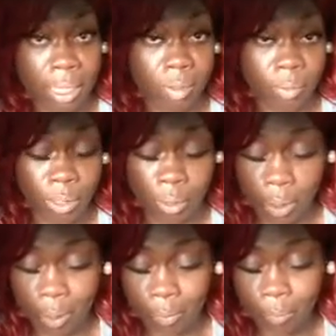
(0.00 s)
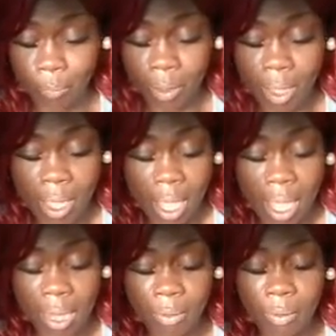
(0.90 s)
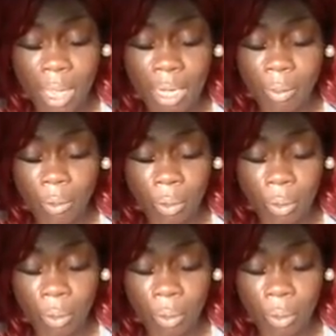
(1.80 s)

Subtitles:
Israel go? I do not know the